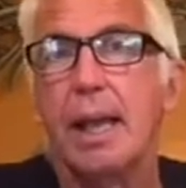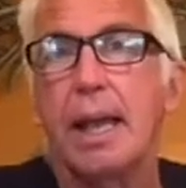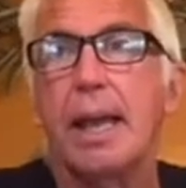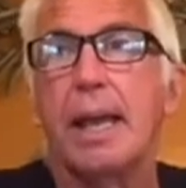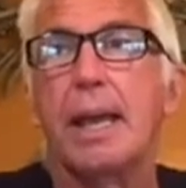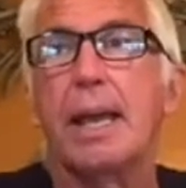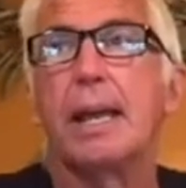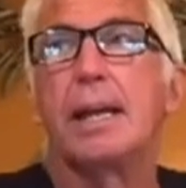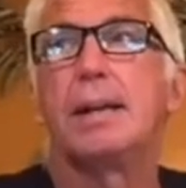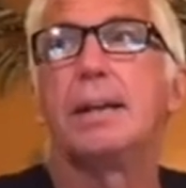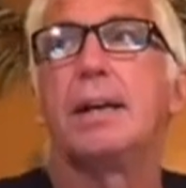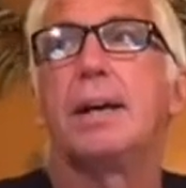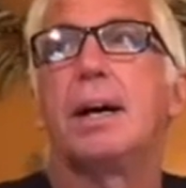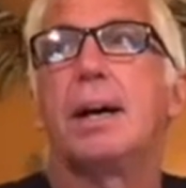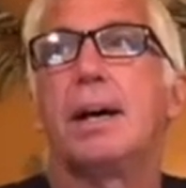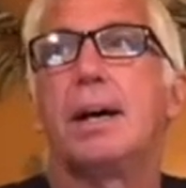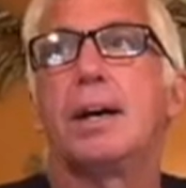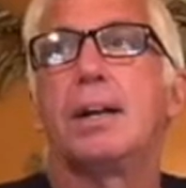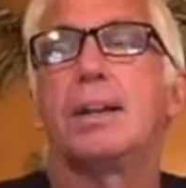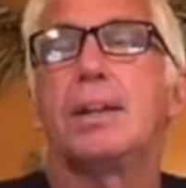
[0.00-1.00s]
and
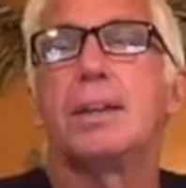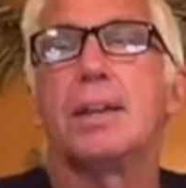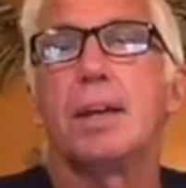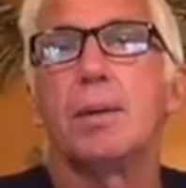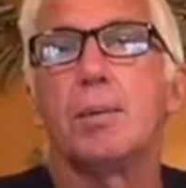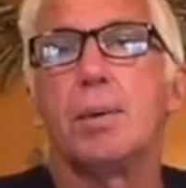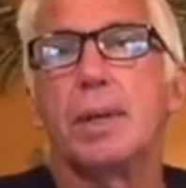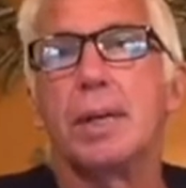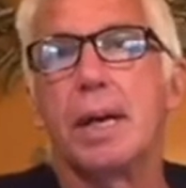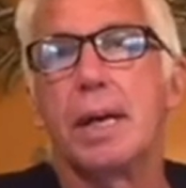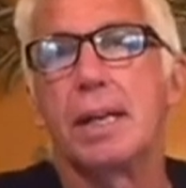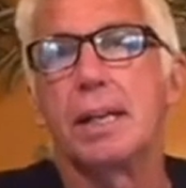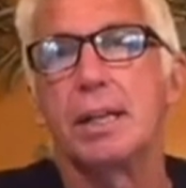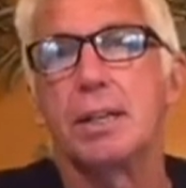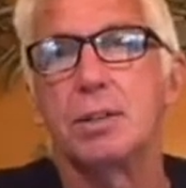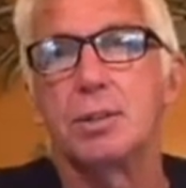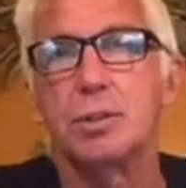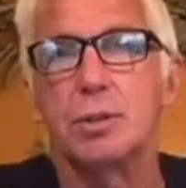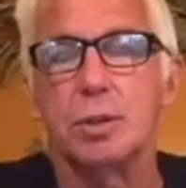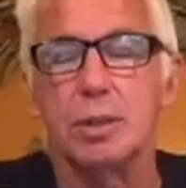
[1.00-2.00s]
they would not
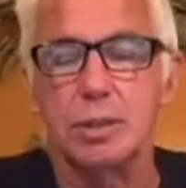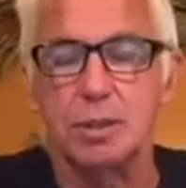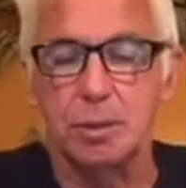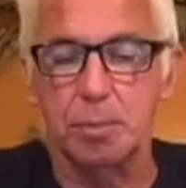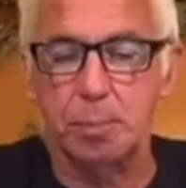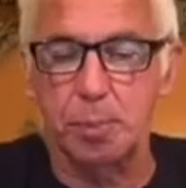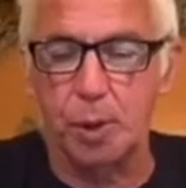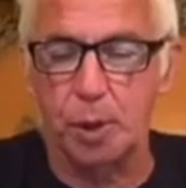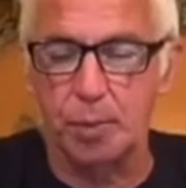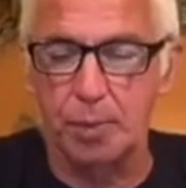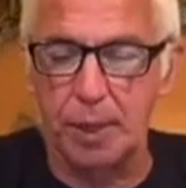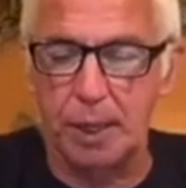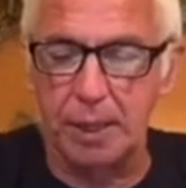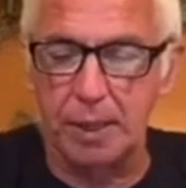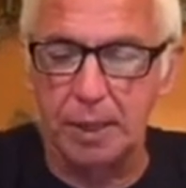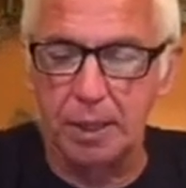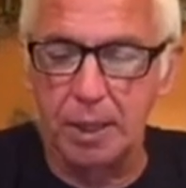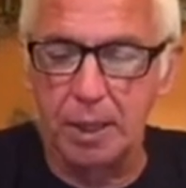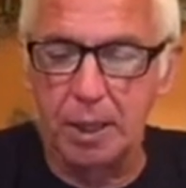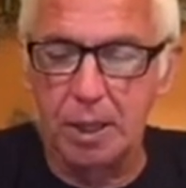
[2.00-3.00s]
issue us the permit.